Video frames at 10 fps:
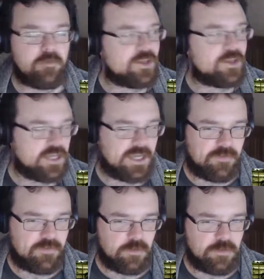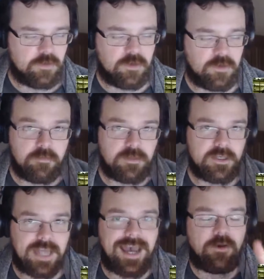mentioning, if you do come
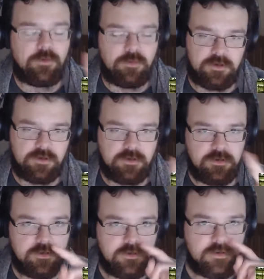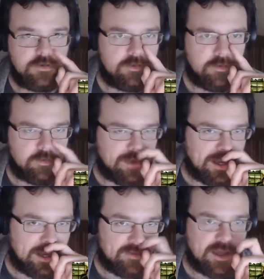down to
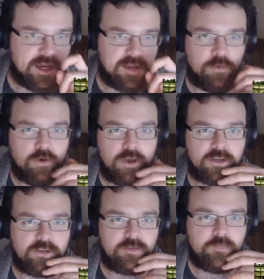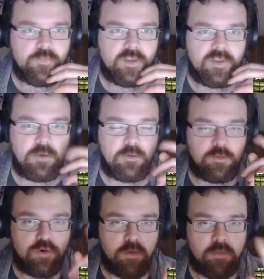play us at any point, there will
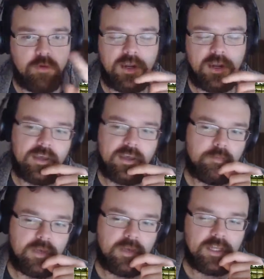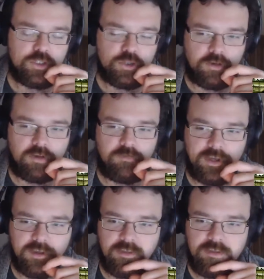probably be chocolate
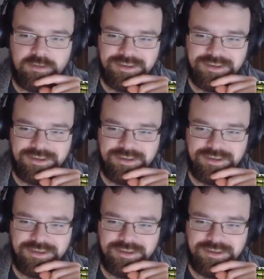fingers.